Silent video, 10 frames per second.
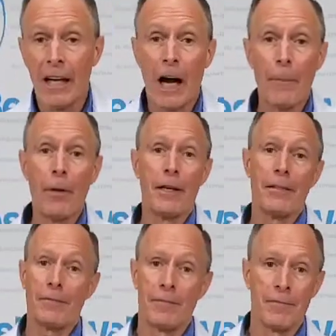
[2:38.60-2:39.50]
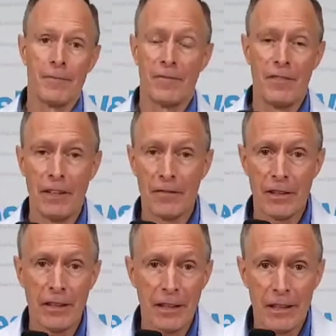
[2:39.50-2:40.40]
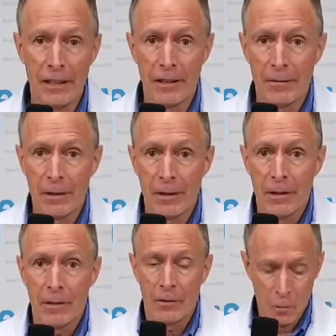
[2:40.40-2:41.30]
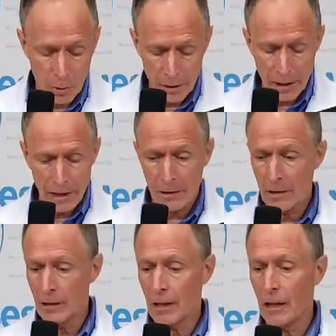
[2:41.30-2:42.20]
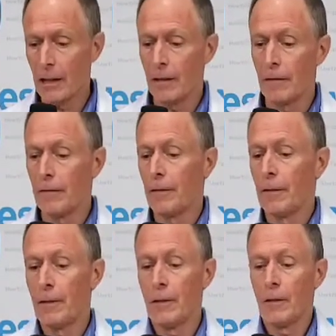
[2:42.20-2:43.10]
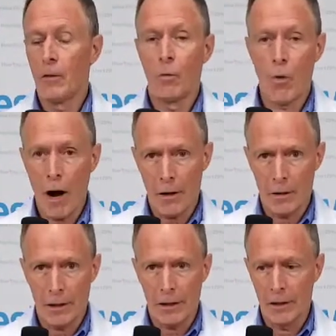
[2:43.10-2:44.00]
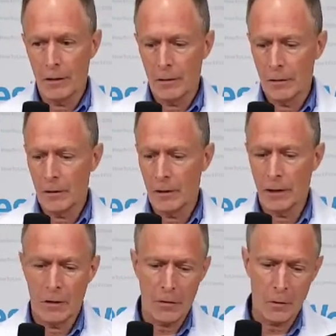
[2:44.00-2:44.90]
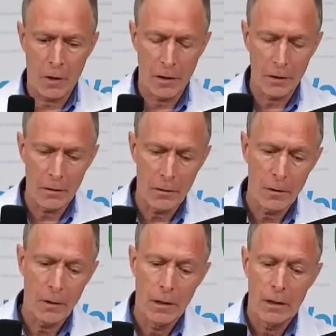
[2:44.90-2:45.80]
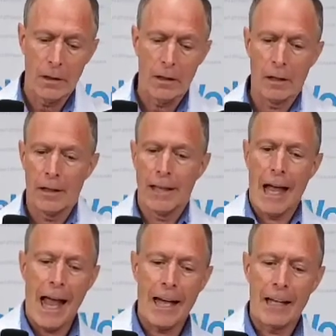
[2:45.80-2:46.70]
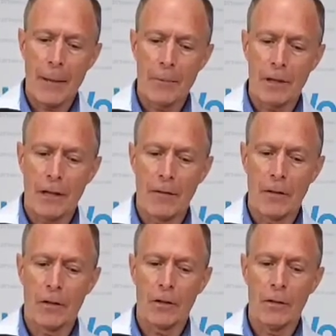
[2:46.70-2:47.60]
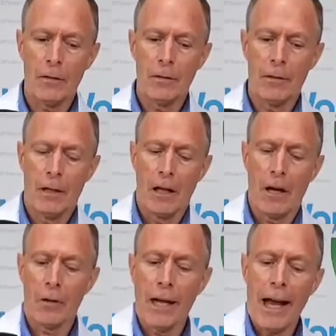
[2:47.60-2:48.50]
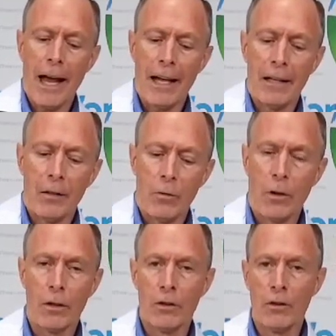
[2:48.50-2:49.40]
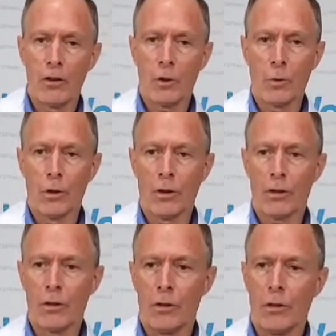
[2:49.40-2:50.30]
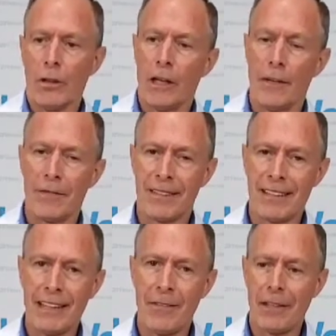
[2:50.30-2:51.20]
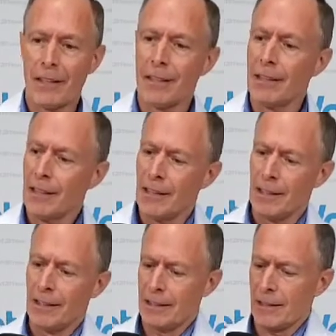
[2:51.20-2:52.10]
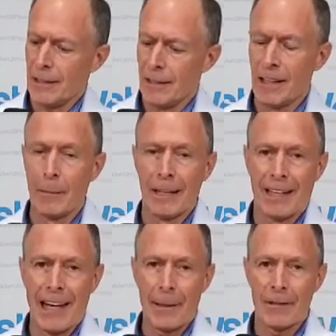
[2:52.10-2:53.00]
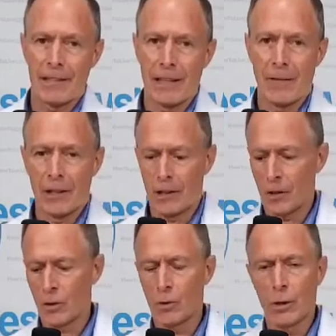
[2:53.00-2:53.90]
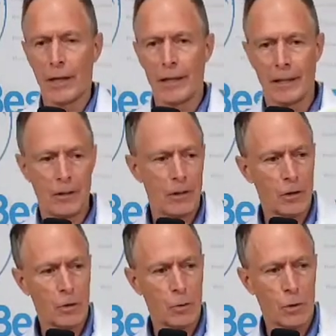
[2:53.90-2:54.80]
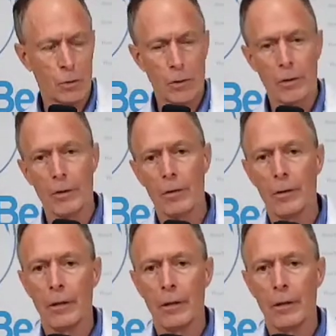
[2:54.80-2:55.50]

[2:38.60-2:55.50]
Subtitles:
I put 15, 20 ounces of water in here, good healthy water. Add apple cider vinegar. I'm going to add 1 or 2 squirts of stevia. This lemon lime stevia goes great in there, and just squirt, squirt.